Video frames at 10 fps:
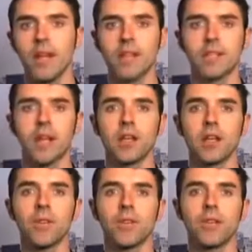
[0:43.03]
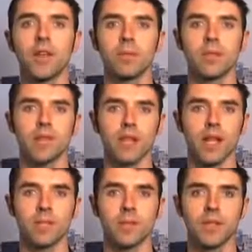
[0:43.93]
in solidarity with the families and
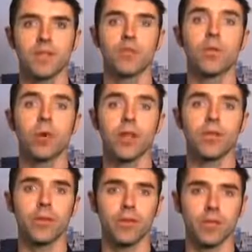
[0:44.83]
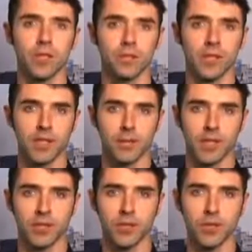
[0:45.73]
classmates of the 43 forcibly
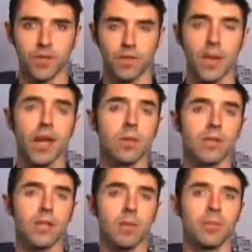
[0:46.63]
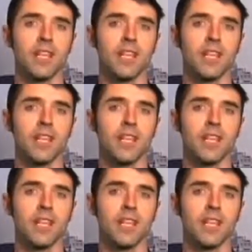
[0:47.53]
disappeared students from the Ayotzinapa